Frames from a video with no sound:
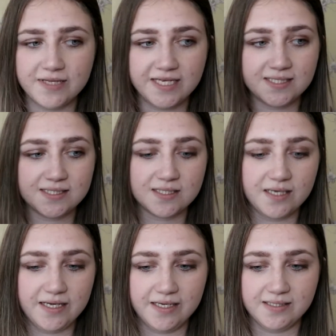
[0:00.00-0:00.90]
This
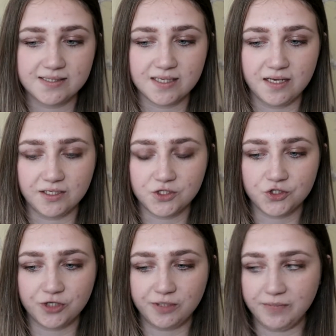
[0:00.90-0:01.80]
is an
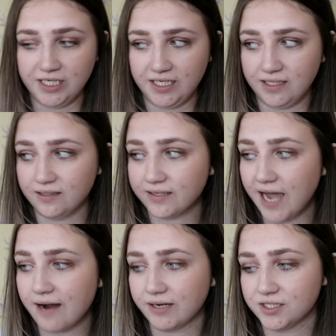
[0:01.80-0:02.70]
extremely
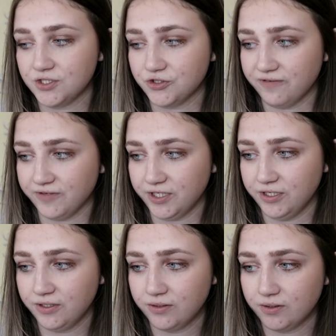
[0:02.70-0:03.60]

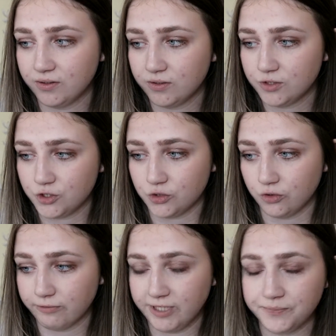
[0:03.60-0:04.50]
character-driven
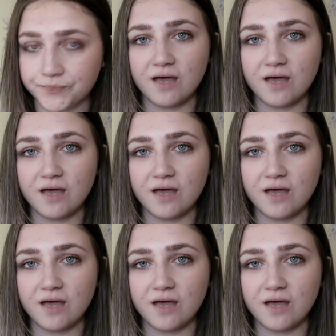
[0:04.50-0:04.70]
story.